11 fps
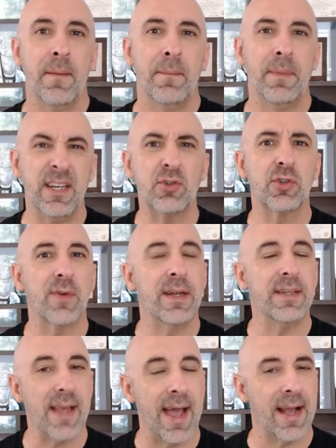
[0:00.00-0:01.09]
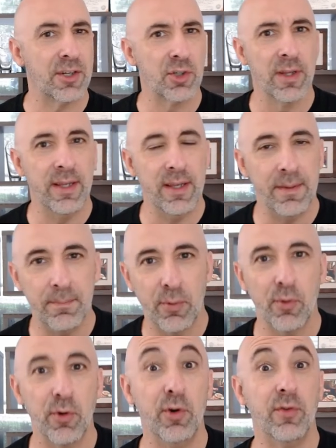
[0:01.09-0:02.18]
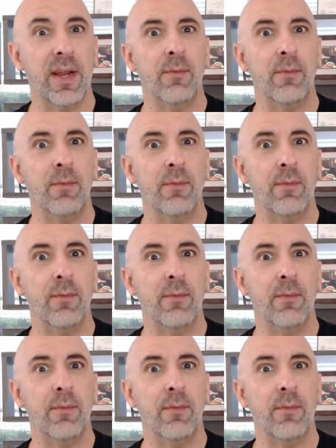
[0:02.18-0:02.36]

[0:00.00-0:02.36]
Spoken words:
But interest rates actually improved,